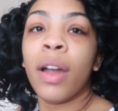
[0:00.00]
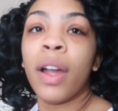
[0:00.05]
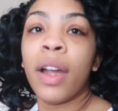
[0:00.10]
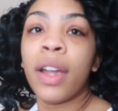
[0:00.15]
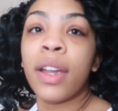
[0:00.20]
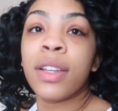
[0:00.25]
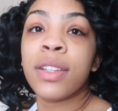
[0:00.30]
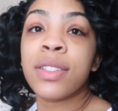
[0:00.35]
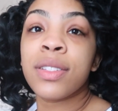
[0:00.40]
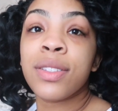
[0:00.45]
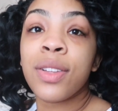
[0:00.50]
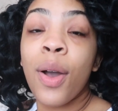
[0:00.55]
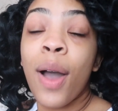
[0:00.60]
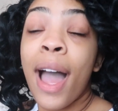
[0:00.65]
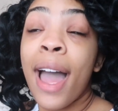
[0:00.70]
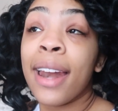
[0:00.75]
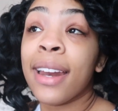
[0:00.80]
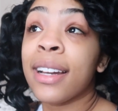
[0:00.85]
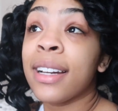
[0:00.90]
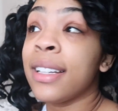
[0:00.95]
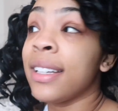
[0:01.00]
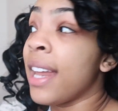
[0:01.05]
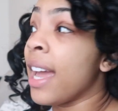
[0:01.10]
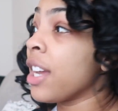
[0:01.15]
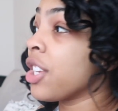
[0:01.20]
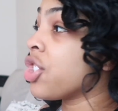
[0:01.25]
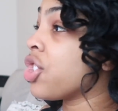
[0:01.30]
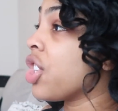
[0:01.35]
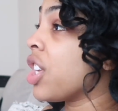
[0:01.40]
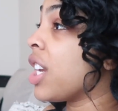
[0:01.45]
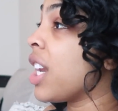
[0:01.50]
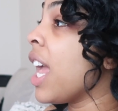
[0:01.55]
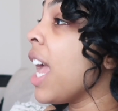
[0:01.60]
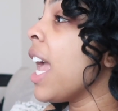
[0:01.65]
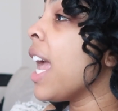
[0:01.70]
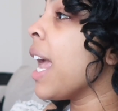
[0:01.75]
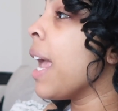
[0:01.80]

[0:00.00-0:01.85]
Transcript: Alright, so I had a connection.